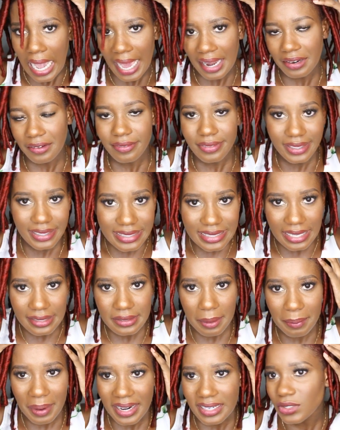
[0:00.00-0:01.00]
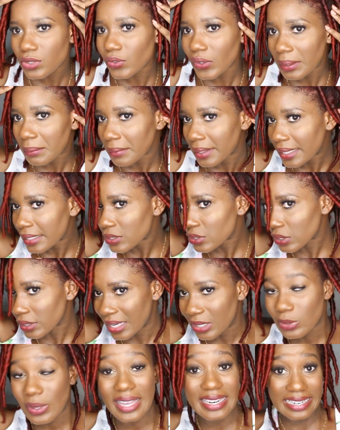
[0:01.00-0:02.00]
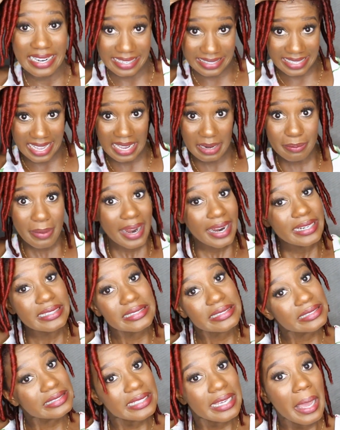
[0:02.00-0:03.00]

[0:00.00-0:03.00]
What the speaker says: I don't think center parts fit me, so that's why I did a side part.